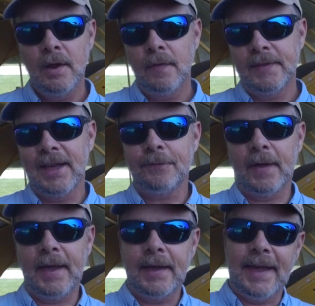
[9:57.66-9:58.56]
The
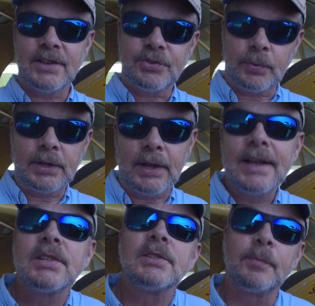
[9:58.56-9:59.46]
FAA has 3
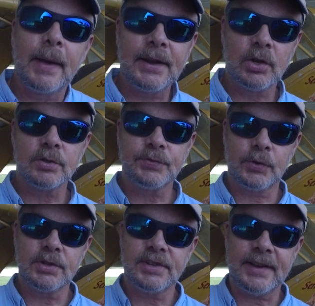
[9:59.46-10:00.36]
classes of medicals,
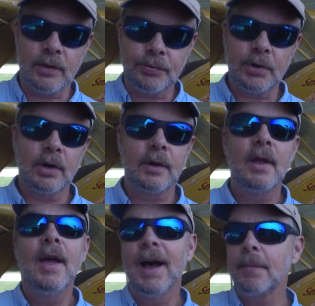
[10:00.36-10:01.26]
first, second, third.
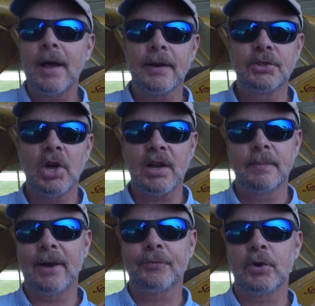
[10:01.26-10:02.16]
I'm not going to talk
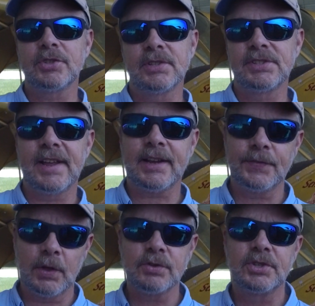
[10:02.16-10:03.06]
about first and
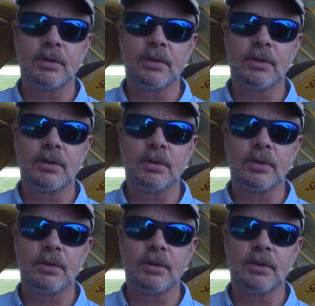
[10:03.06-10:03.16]
second. Those deal